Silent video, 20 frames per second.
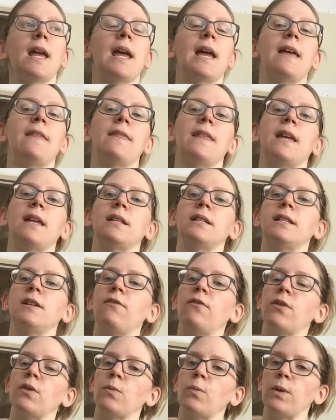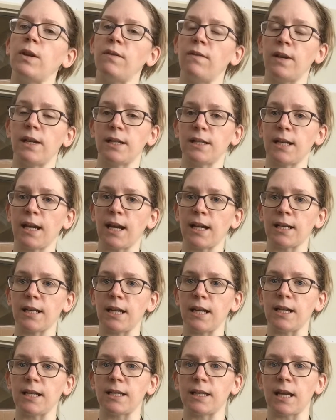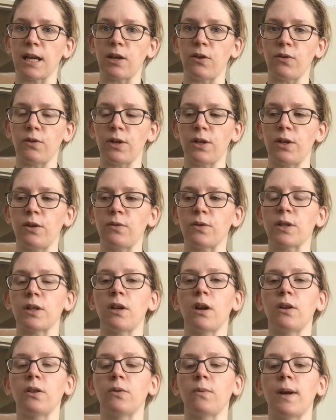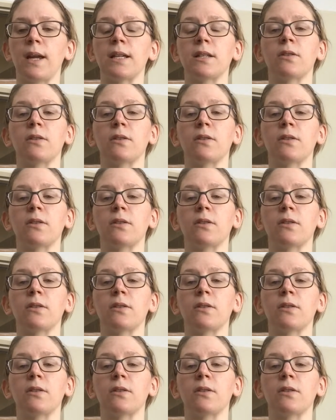and then different weaving techniques that you can use along the way.